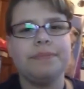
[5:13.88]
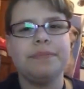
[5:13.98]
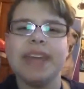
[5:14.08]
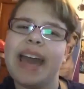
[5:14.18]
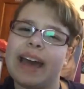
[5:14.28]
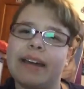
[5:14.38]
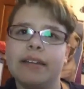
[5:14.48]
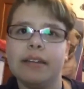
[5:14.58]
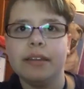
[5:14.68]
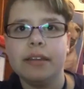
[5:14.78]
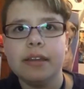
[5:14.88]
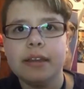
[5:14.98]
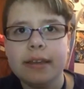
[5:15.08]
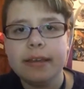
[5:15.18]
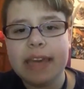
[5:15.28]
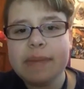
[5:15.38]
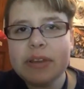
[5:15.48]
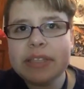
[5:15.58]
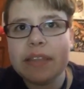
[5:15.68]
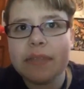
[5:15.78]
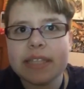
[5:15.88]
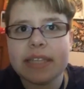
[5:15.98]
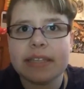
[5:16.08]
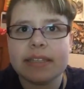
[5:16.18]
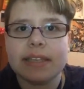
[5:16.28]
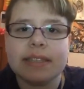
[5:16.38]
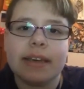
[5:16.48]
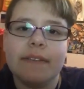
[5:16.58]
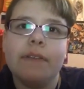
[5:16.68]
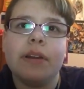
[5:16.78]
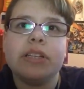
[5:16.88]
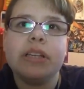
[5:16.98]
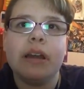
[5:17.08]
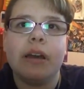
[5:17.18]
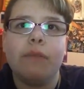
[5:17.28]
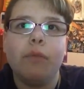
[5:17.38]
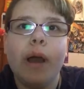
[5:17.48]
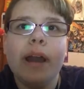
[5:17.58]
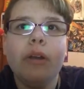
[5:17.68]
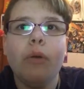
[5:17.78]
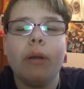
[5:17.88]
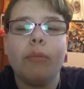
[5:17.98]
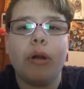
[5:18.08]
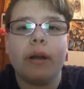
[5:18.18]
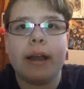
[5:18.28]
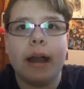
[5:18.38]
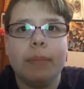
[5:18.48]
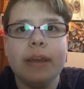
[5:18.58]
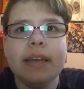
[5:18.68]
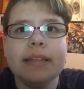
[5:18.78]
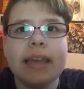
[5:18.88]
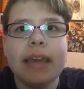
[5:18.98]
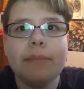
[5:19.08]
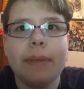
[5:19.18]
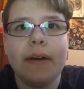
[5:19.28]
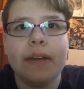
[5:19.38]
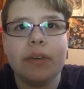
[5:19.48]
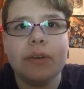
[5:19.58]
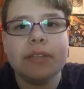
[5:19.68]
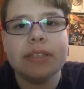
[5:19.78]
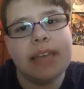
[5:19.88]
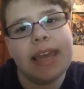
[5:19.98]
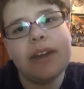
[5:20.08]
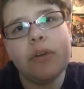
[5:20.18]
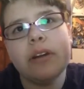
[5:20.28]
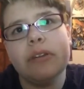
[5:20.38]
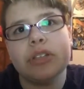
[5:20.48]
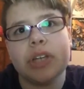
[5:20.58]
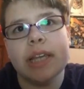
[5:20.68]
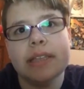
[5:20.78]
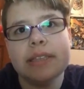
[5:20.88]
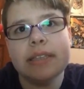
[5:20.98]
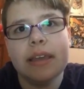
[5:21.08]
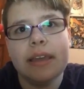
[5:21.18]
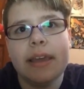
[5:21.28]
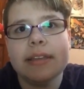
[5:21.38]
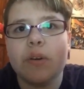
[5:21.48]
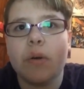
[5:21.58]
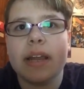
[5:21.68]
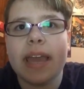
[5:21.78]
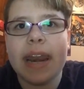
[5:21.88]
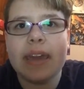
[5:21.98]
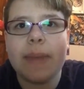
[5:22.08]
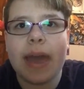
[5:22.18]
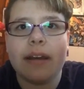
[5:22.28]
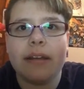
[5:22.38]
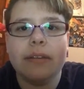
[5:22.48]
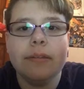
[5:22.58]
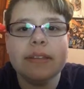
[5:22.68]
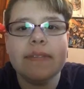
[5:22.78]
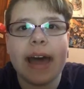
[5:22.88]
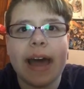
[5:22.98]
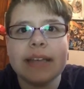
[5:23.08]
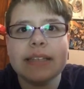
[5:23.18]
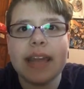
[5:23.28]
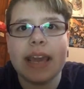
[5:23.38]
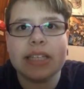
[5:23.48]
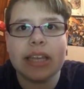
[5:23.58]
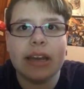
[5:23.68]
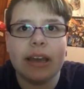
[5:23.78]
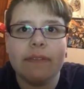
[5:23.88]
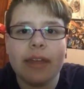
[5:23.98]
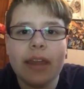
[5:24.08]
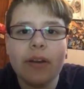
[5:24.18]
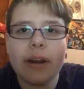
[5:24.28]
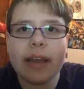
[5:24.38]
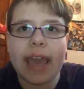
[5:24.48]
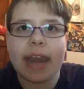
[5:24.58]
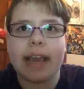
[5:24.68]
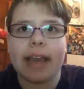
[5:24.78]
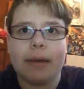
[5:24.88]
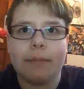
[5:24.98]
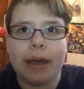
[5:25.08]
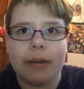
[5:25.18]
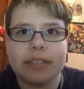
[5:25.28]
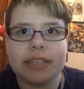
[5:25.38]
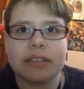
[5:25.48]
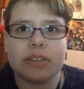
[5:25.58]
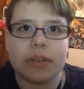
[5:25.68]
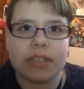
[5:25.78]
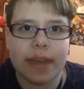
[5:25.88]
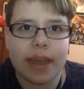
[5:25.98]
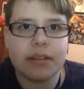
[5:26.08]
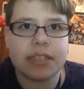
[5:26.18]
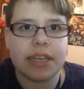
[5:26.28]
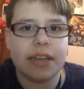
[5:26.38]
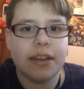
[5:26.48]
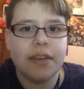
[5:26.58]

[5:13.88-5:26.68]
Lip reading: Yeah. Chemosynthesis is the conversion of one or more carbon-containing molecules and/or nutrients into organic matter using the oxidation of inorganic compounds as a source of energy.